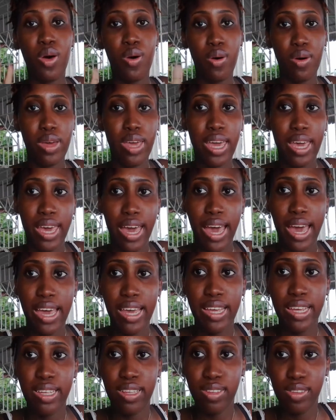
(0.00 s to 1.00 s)
Okay
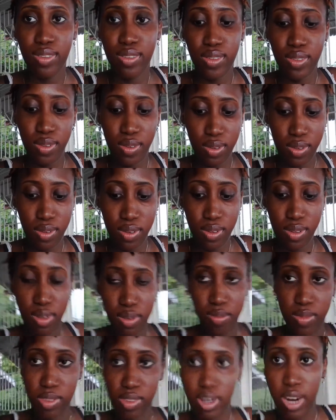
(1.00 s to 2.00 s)
guys, so
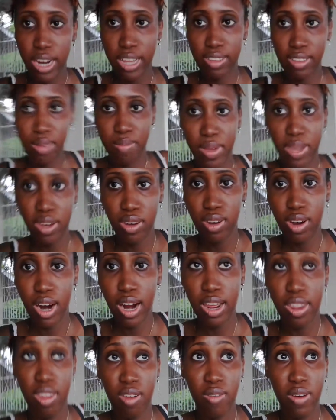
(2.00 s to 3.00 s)
I'm sorry it's a bit
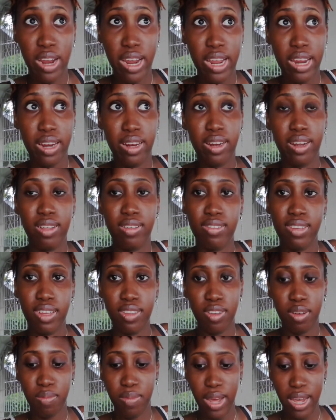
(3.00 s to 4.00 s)
dark, the rain
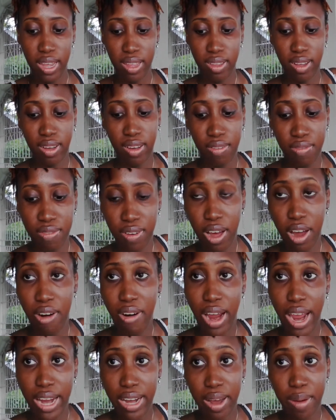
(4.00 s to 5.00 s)
set up like it's gonna fall
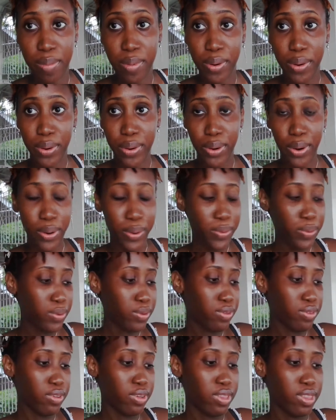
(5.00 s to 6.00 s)
right about now.
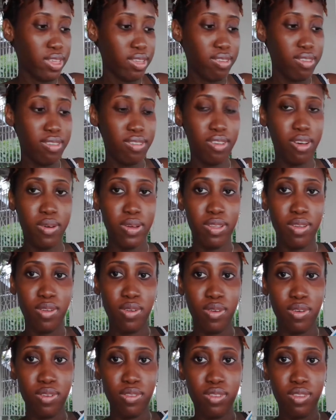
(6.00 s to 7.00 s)
So this is how it
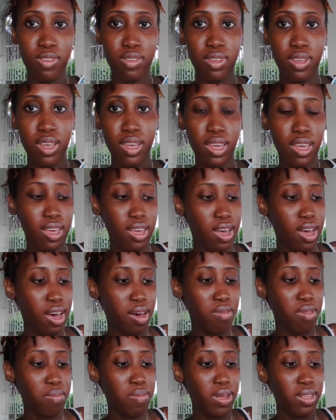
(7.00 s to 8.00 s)
looks.
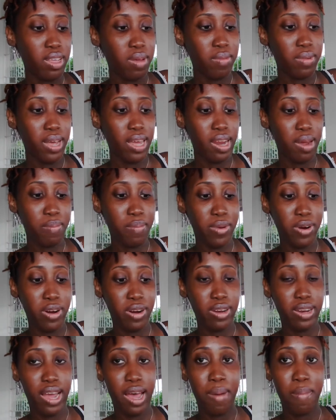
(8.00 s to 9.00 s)
On the bottom kind of
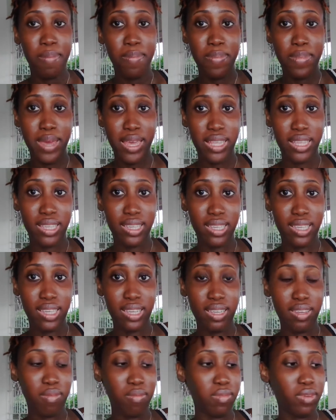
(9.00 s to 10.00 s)
burned a bit,
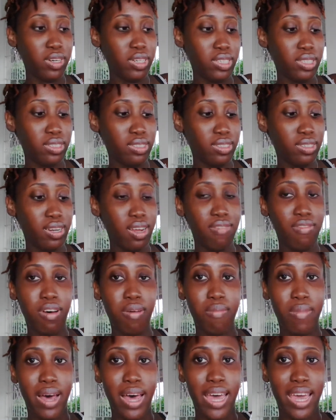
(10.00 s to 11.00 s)
but never
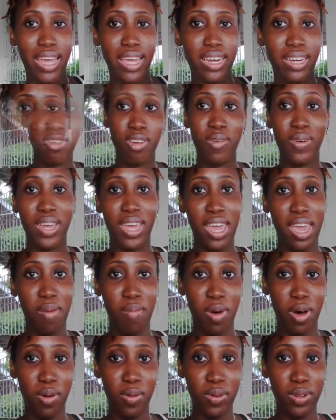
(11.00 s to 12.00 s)
mind. So it
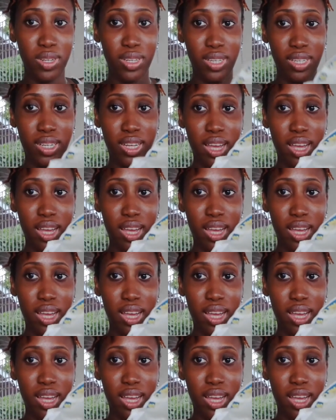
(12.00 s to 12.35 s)
came out.